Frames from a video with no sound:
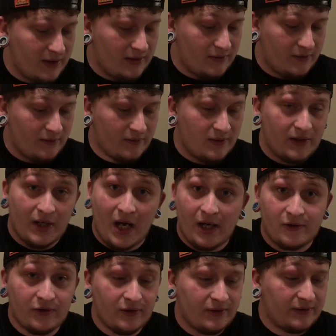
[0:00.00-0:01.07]
either the
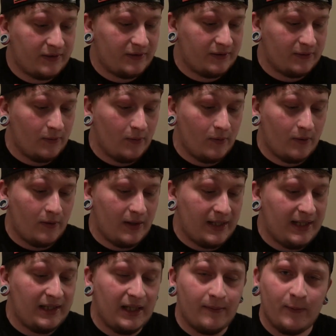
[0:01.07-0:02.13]
Noxious or
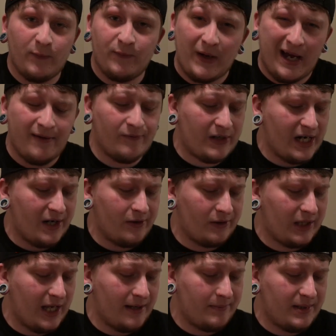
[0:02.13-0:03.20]
any level 5 or higher
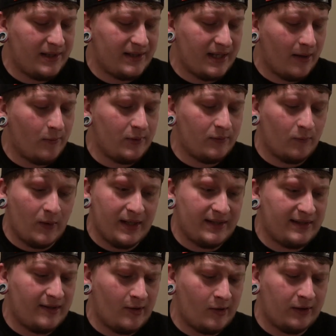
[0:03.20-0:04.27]
Glad Beast. I wouldn't
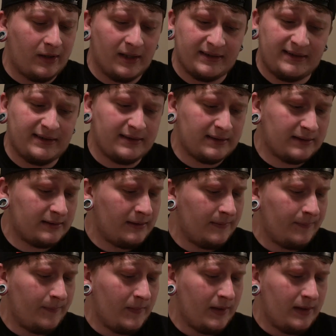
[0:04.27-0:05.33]
waste it on Augustus.
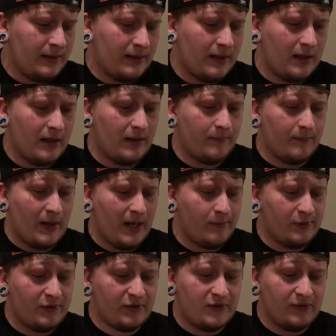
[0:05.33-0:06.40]
I
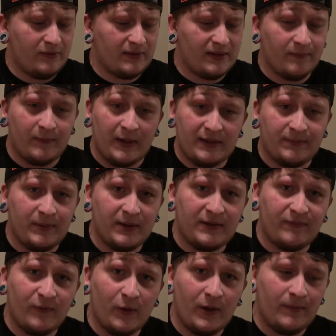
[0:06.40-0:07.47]
would just use the Vespius
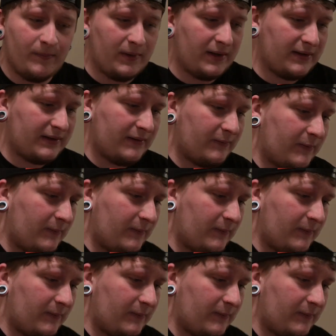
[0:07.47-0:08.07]
for it because